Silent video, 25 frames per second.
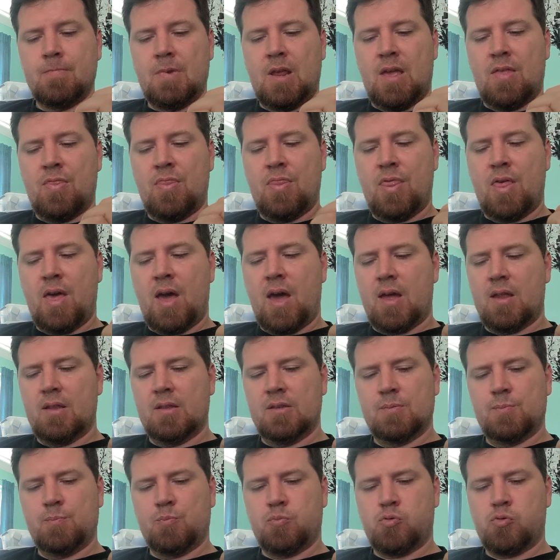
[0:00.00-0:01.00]
and
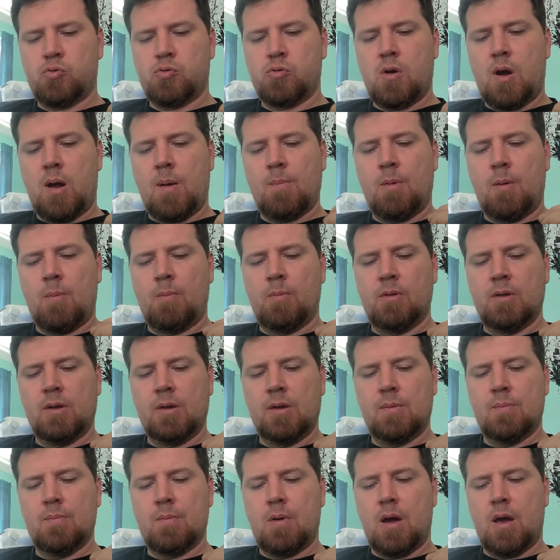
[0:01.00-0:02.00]
that's
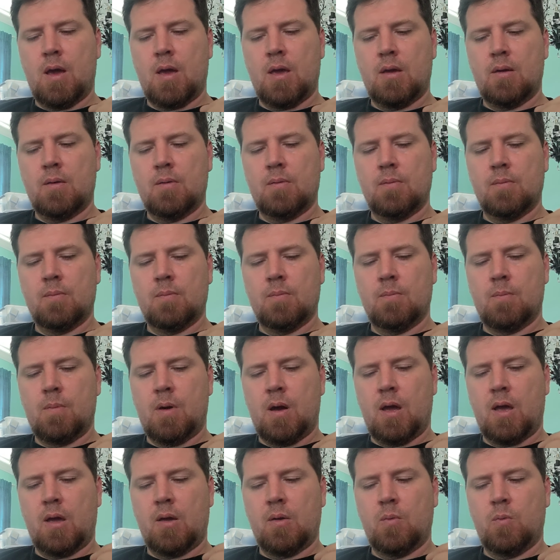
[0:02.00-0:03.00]
probably my
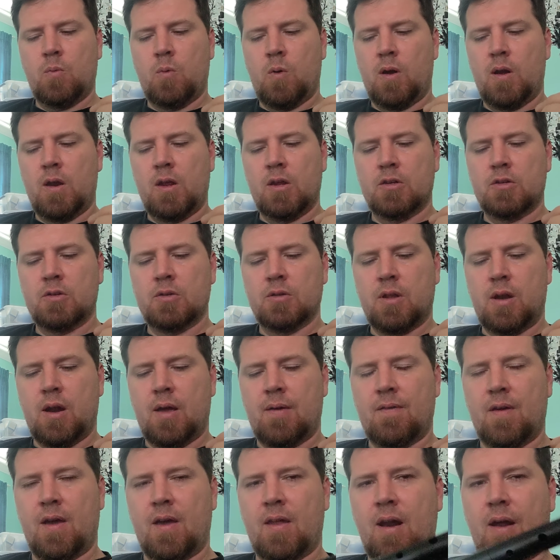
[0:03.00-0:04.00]
one issue that
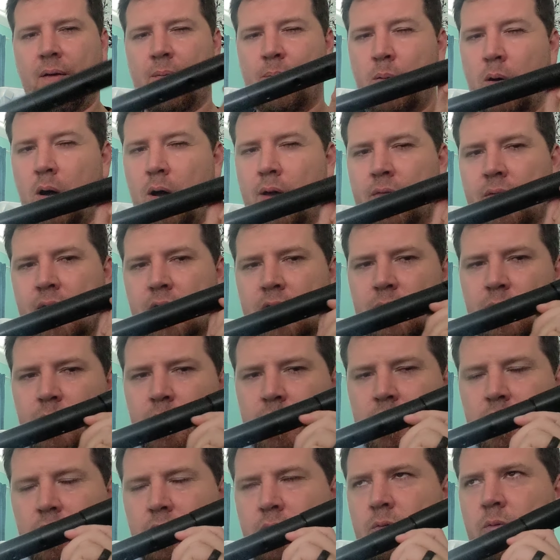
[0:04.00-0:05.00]
I've had. I bought this
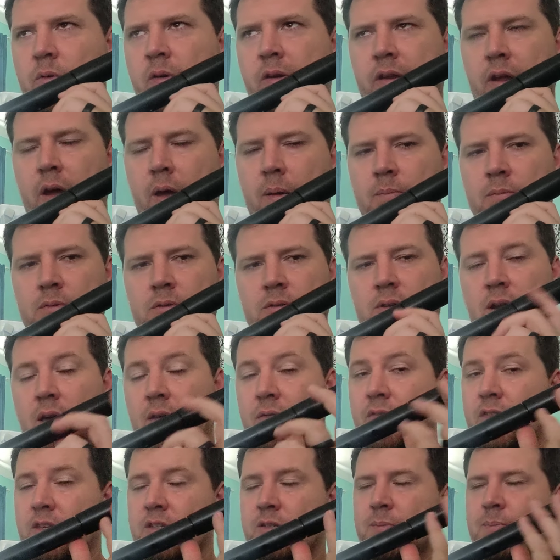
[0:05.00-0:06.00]
whistle 3 times,
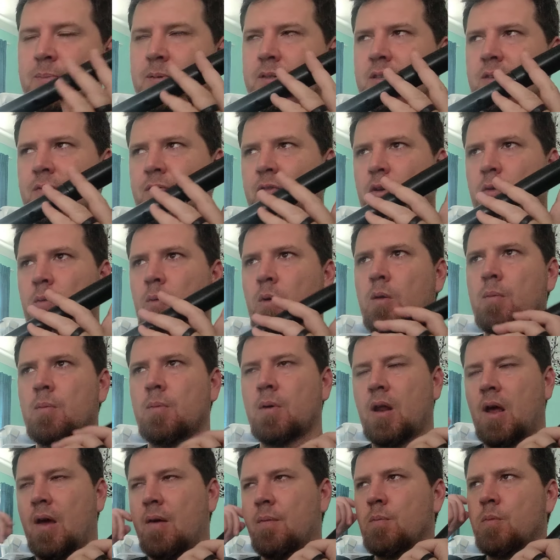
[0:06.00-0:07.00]
not this specific one,
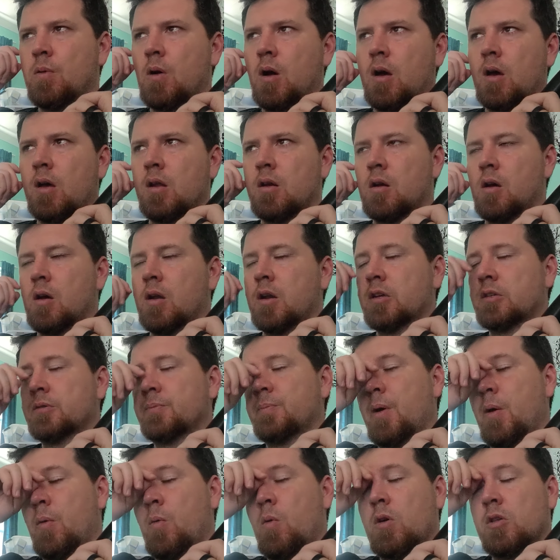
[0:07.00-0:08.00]
but I bought an Onyx
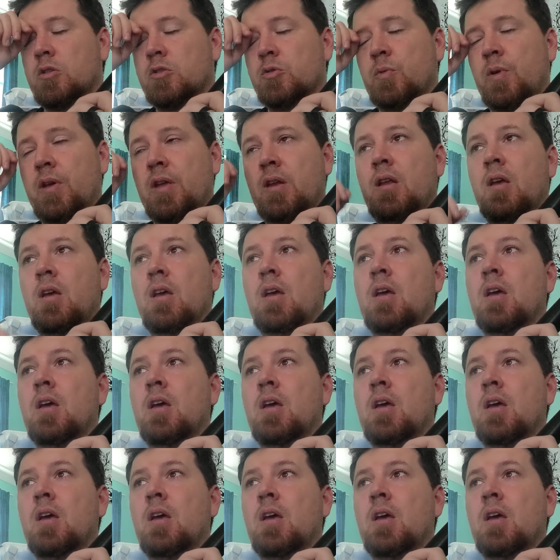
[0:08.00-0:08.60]
by Walt Sweet